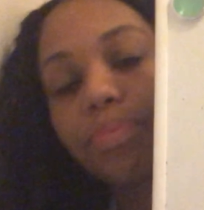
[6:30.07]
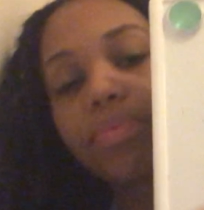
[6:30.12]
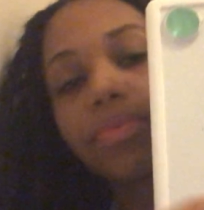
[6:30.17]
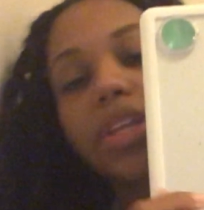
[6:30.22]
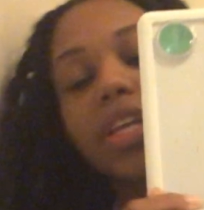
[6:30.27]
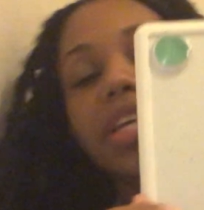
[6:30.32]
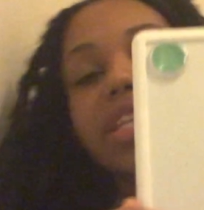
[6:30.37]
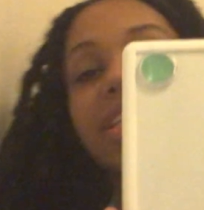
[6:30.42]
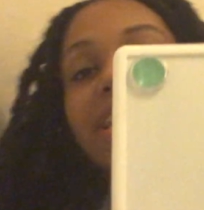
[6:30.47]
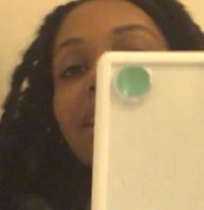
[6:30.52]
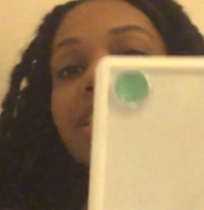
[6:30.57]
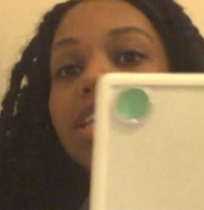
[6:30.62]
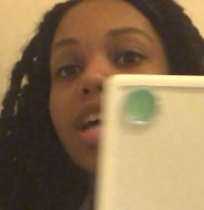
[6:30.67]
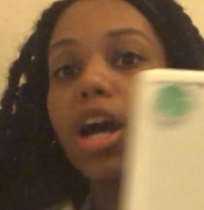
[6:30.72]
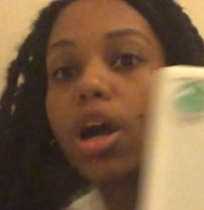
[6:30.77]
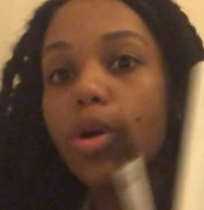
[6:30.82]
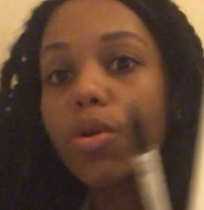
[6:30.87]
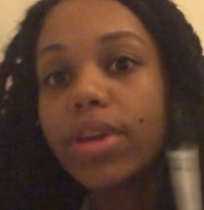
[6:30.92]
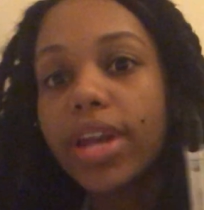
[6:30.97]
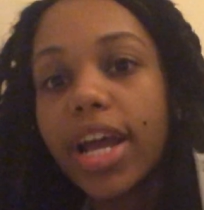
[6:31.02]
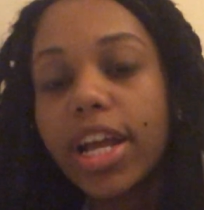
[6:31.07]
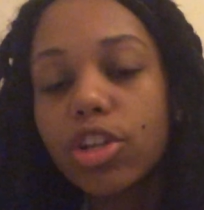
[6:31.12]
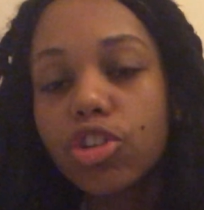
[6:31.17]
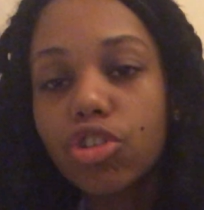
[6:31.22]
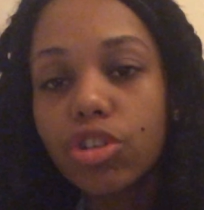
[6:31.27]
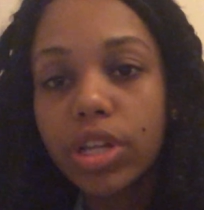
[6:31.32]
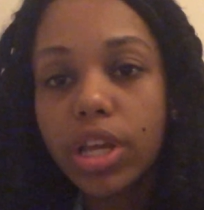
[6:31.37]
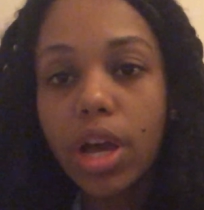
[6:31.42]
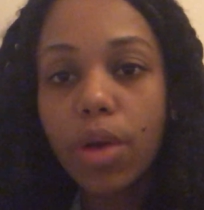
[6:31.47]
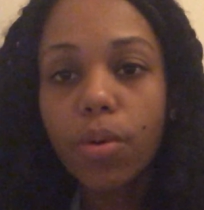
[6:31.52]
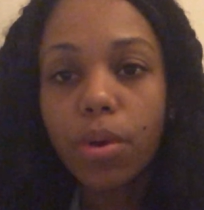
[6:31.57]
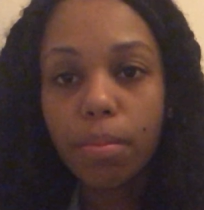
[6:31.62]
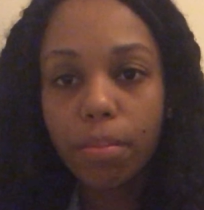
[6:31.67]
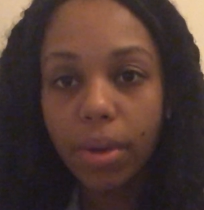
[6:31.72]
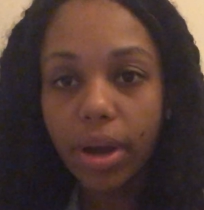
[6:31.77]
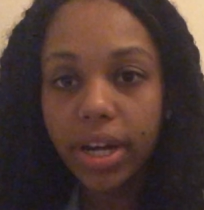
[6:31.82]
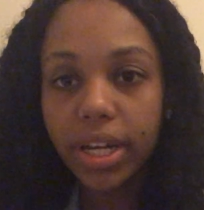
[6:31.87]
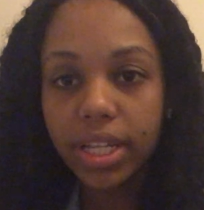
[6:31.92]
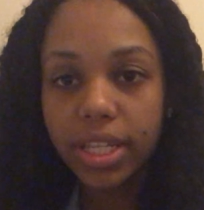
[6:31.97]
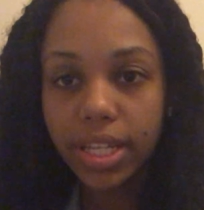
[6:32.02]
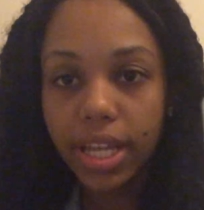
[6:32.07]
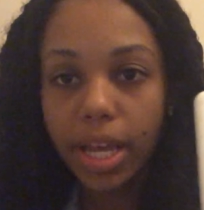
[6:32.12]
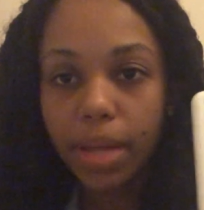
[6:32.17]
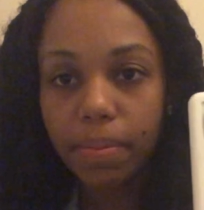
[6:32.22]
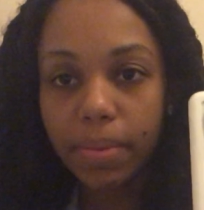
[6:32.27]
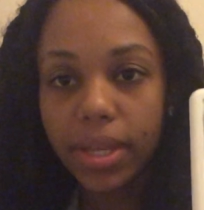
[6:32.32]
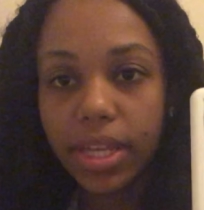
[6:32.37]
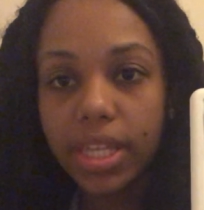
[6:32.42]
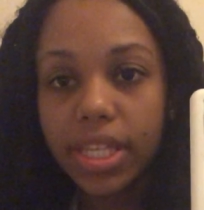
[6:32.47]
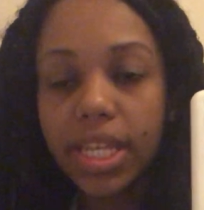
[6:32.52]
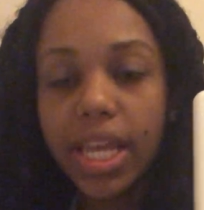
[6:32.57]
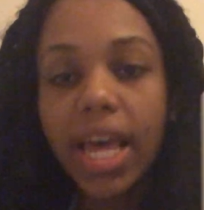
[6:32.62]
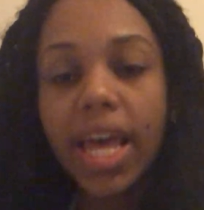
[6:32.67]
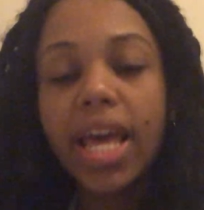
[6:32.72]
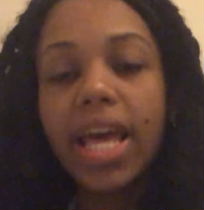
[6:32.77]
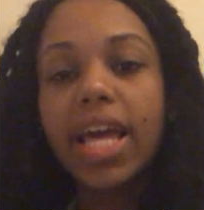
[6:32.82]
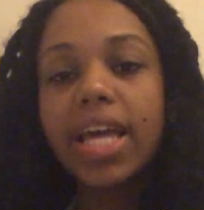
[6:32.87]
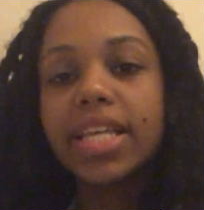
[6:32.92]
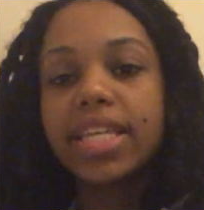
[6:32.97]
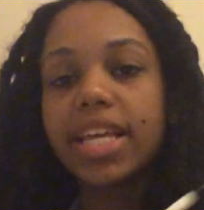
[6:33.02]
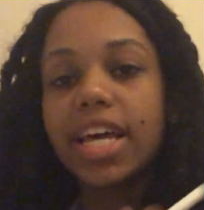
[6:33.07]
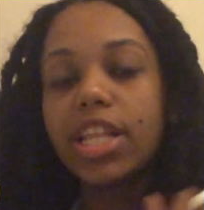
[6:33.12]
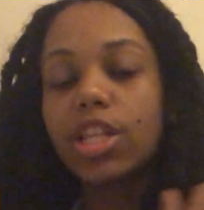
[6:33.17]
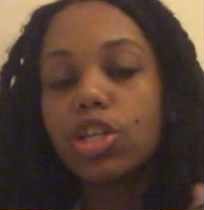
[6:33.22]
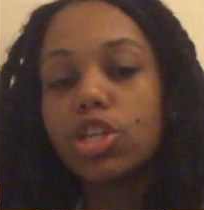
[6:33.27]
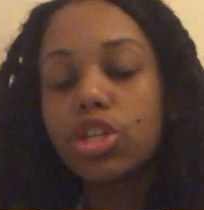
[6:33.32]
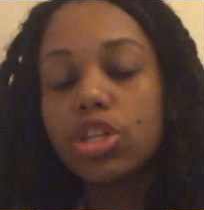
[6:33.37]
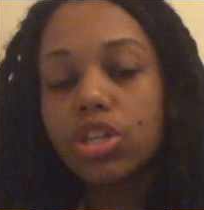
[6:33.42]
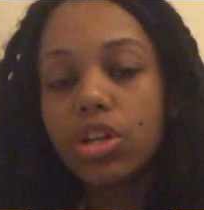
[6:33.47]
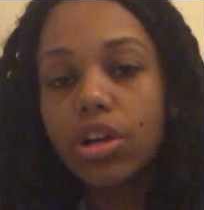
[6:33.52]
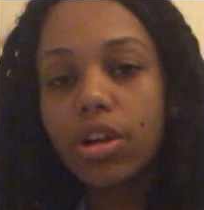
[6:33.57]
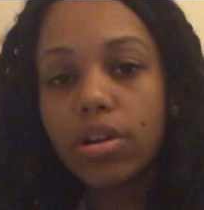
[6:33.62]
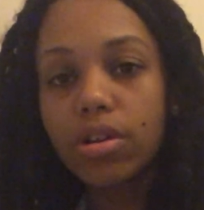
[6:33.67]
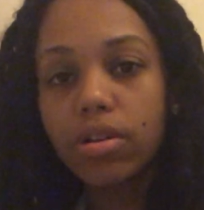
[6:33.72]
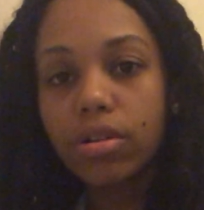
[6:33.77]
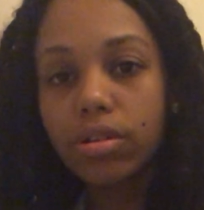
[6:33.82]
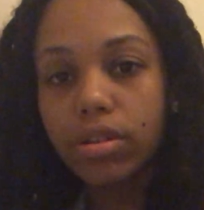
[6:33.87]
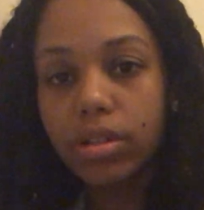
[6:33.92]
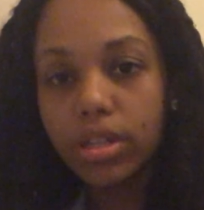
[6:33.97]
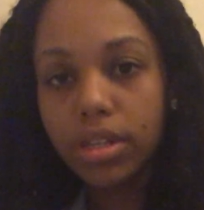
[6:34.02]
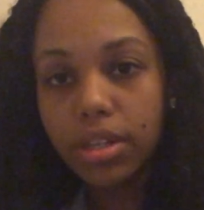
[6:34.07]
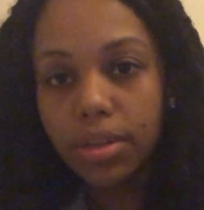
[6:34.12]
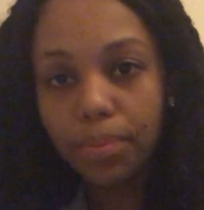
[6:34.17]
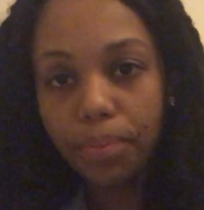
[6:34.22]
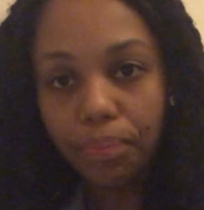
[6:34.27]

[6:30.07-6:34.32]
because that's how naturally our body type is that the circles